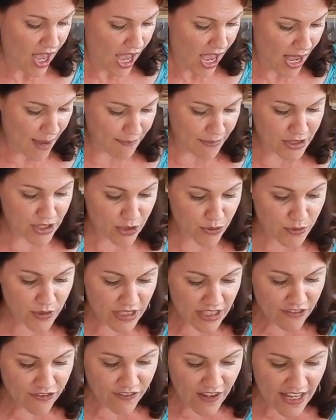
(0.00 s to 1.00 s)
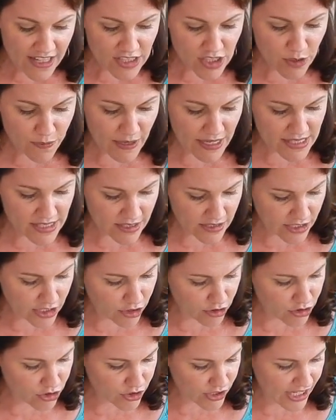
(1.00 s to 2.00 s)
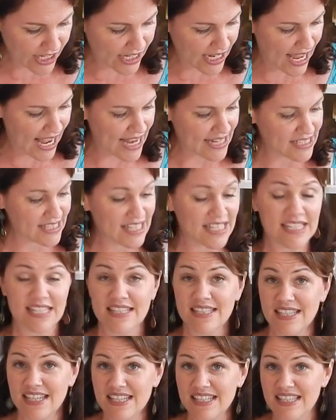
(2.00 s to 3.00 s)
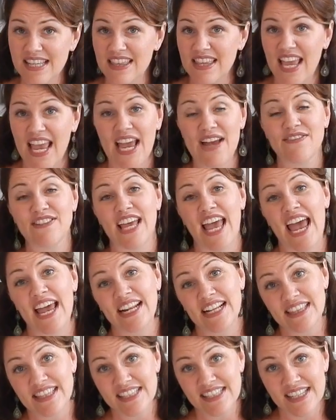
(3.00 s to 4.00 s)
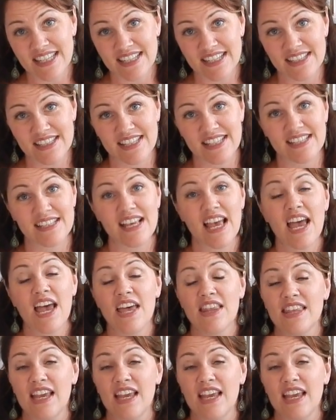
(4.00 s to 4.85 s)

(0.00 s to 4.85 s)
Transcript: But they're really fun. So basically you're looking at sentences, and they have to edit the sentences.